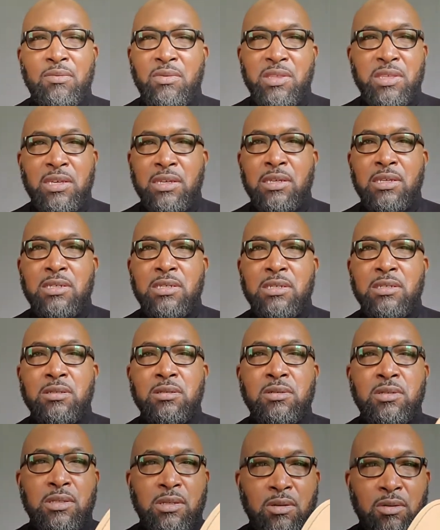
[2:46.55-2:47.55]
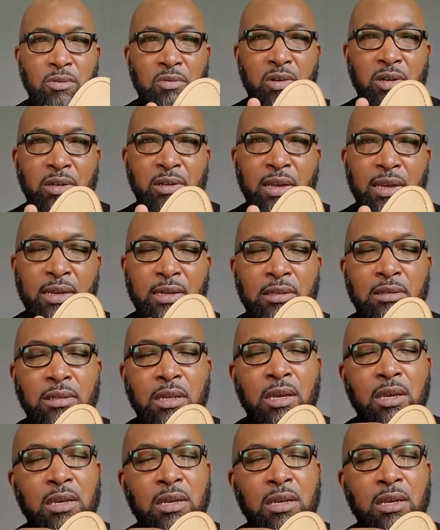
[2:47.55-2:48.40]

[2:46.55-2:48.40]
with any shoe, is going to wear down.